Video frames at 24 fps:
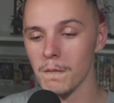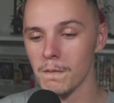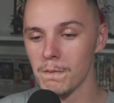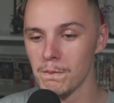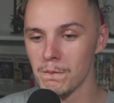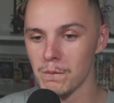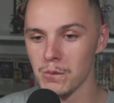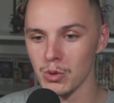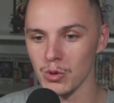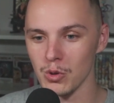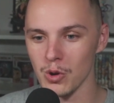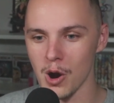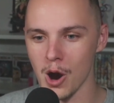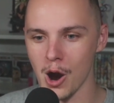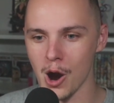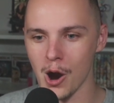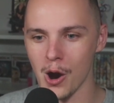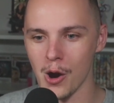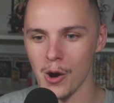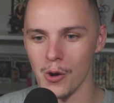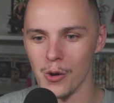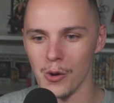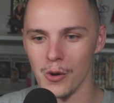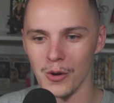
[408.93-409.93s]

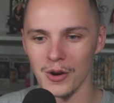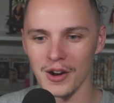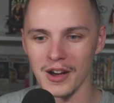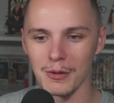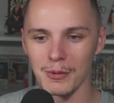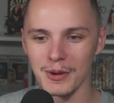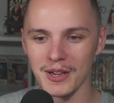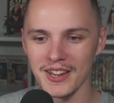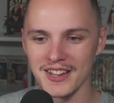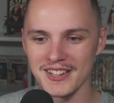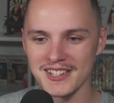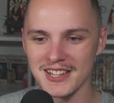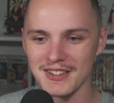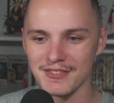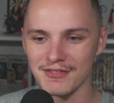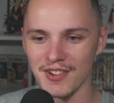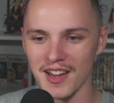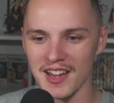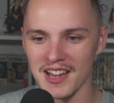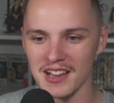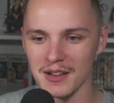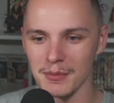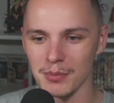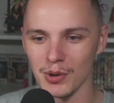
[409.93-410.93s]
Bro, are we going to see
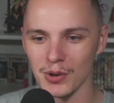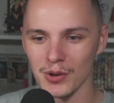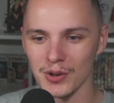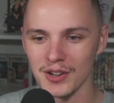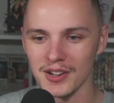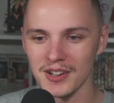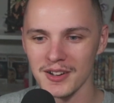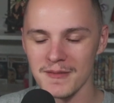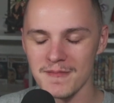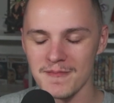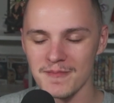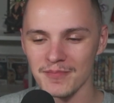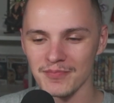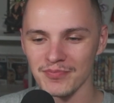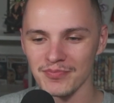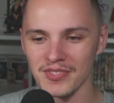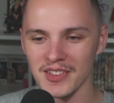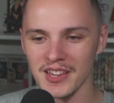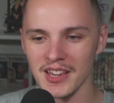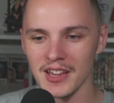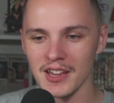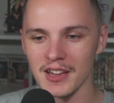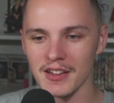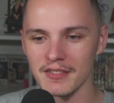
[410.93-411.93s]
Vegapunk?
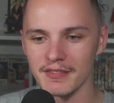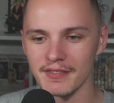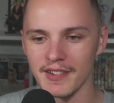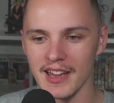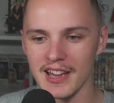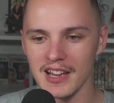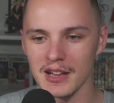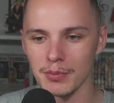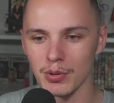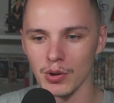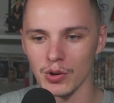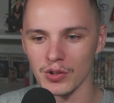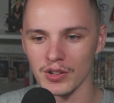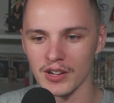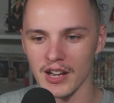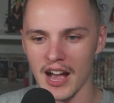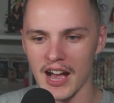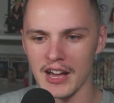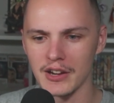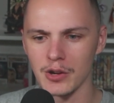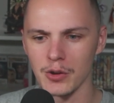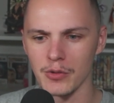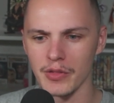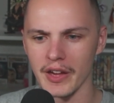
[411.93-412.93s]
Vegapunk, I
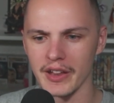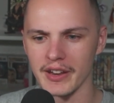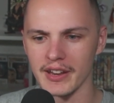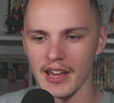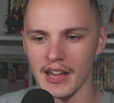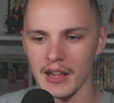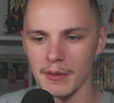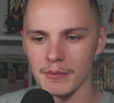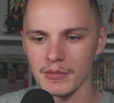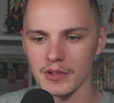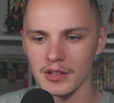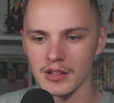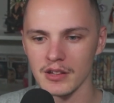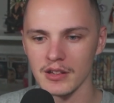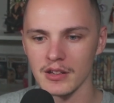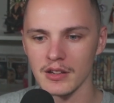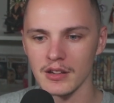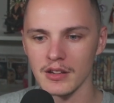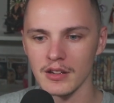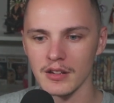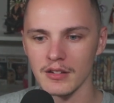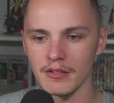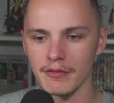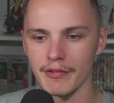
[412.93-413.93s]
know that name.
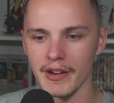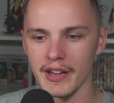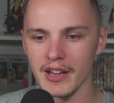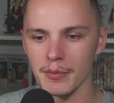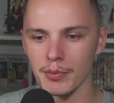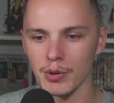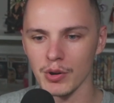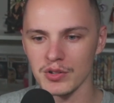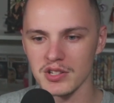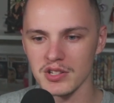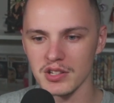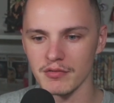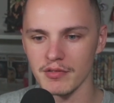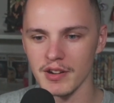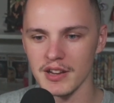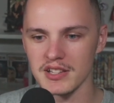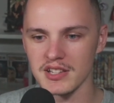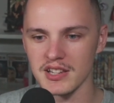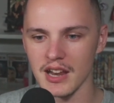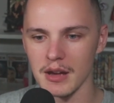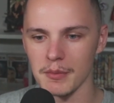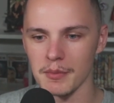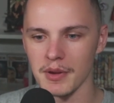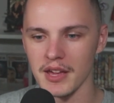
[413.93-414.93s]
Vegapunk's the
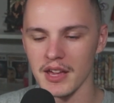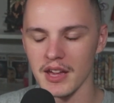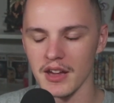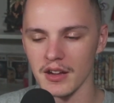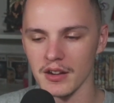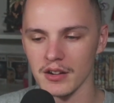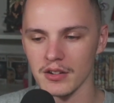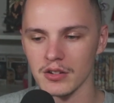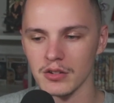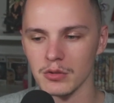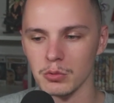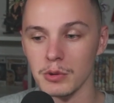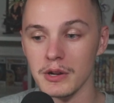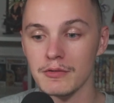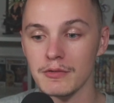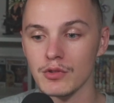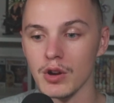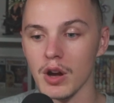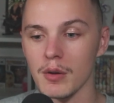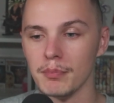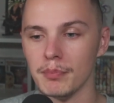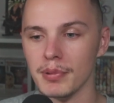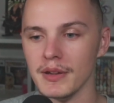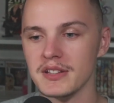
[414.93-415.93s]
reason I'm here. We've
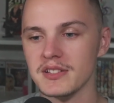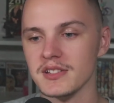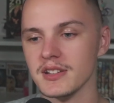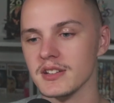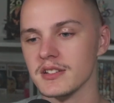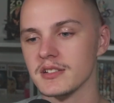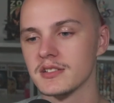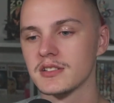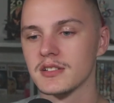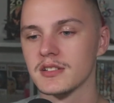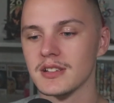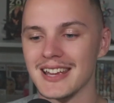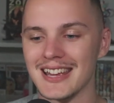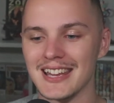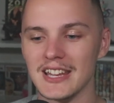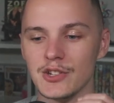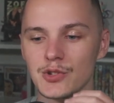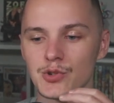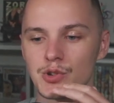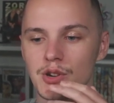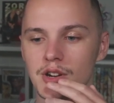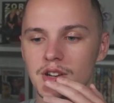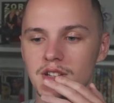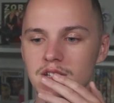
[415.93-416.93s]
got business.
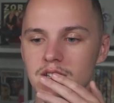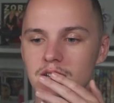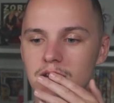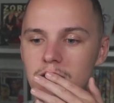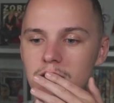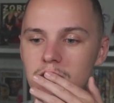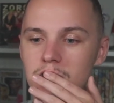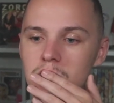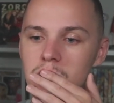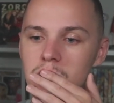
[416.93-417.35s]
Interesting.